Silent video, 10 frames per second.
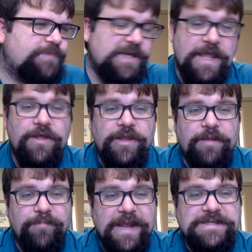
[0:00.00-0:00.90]
to kill
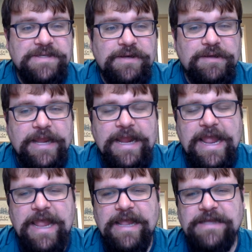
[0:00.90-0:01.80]
him, basically.
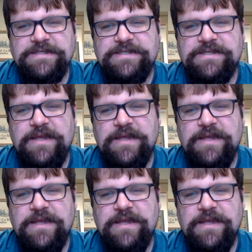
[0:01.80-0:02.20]
And